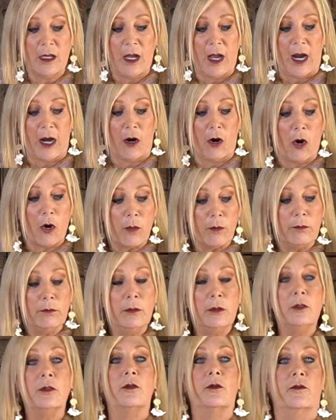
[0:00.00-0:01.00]
Our hope
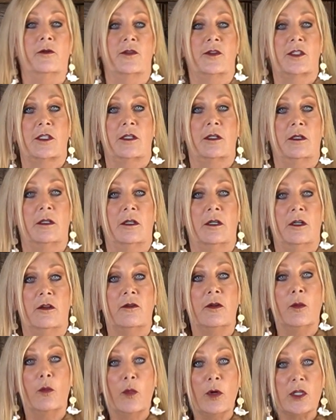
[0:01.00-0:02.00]
moves
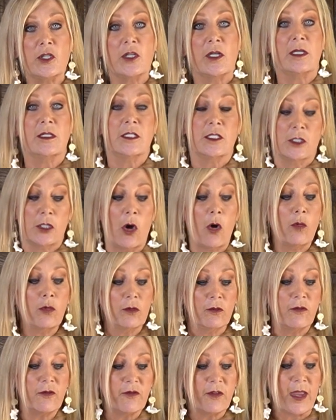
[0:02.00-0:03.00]
from wishing to
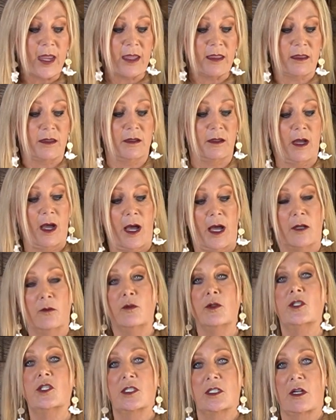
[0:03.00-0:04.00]
total faith in God,
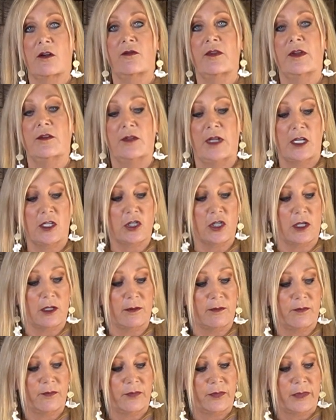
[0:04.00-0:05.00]
which is our
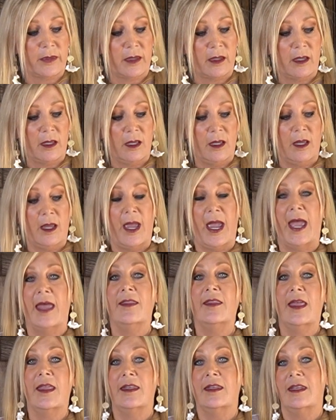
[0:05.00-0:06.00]
foundation.
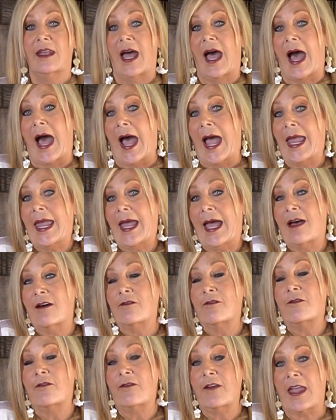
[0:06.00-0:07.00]
And then I
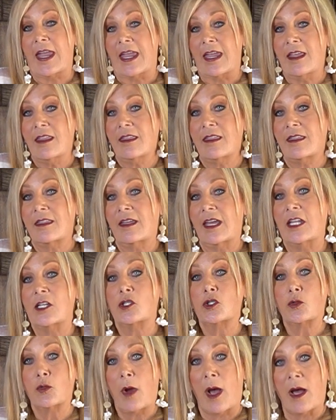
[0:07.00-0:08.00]
have faith and
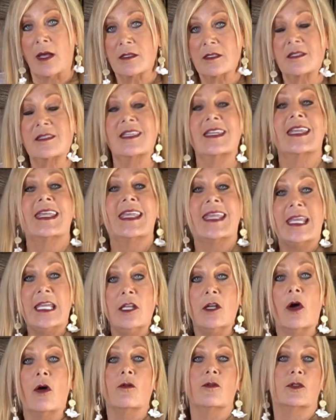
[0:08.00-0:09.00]
trust that he
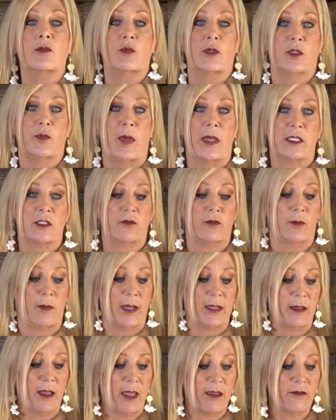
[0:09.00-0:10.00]
knows what's best for
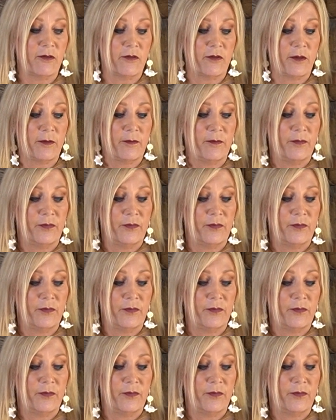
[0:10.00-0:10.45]
my life.